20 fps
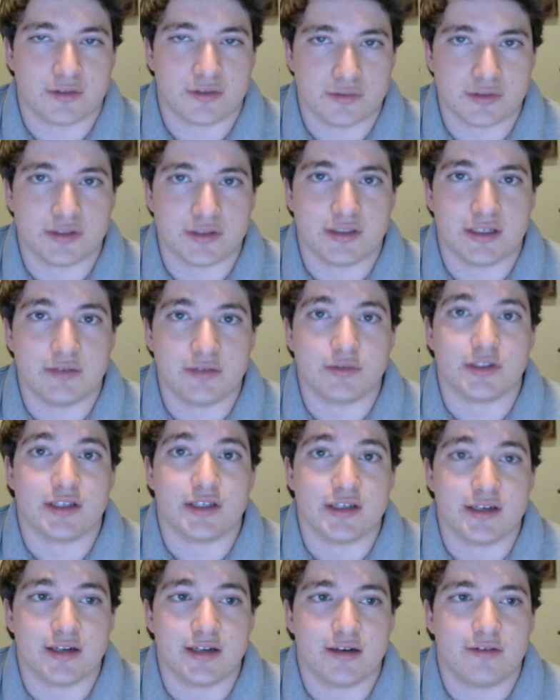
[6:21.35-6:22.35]
It was
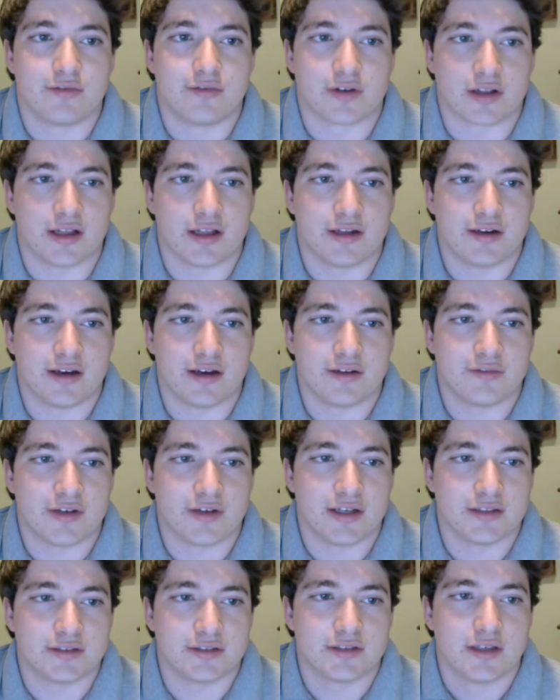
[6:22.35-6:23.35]
needed for Cloud9
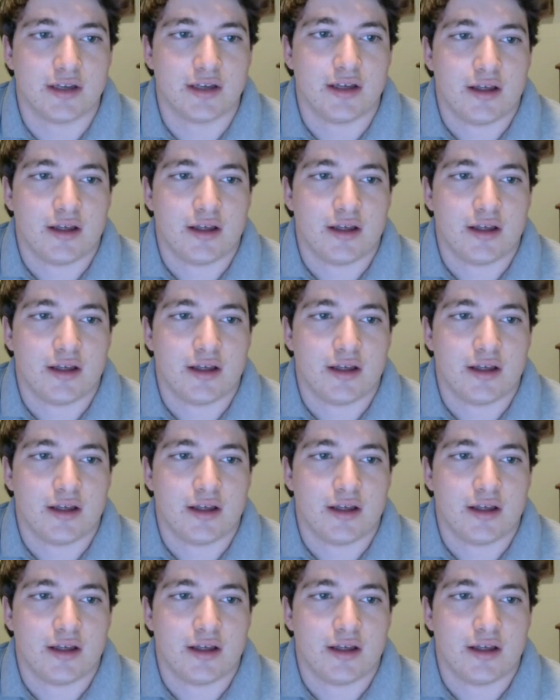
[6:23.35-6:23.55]
fans.